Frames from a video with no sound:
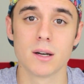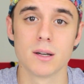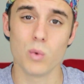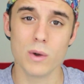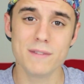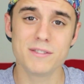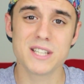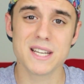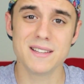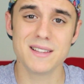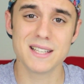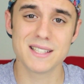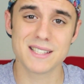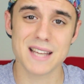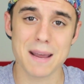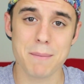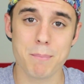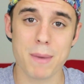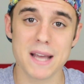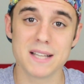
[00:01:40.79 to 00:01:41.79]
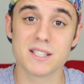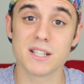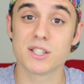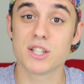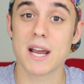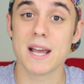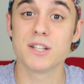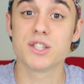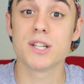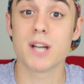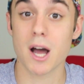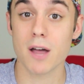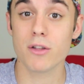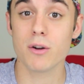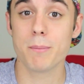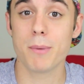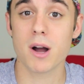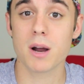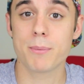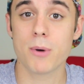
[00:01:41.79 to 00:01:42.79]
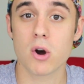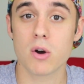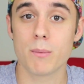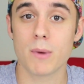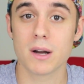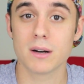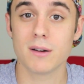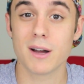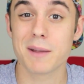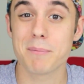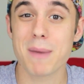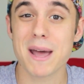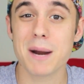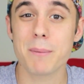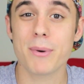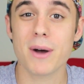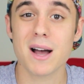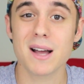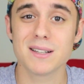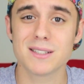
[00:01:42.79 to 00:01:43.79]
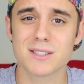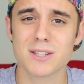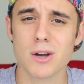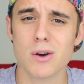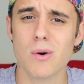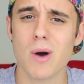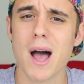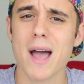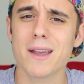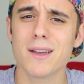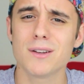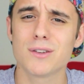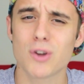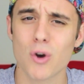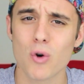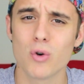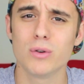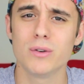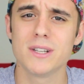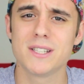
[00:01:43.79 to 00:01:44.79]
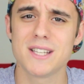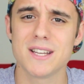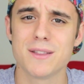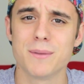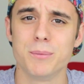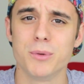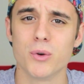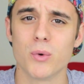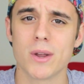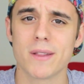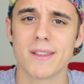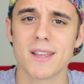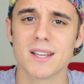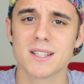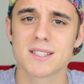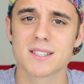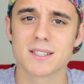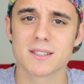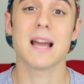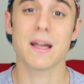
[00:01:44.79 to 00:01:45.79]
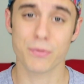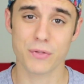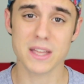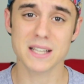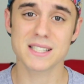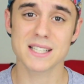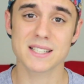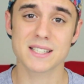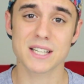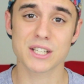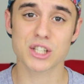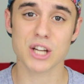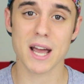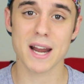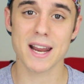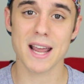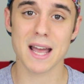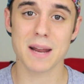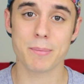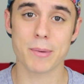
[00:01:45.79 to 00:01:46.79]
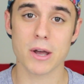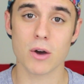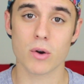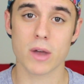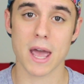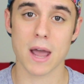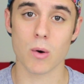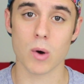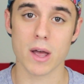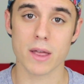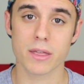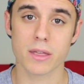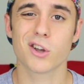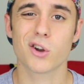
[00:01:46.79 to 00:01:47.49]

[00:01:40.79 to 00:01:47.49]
We've seen this same basic change in other bug Pokemon like Metapod, so I could totally see them doing this. Now this is the shiny I'd be okay with.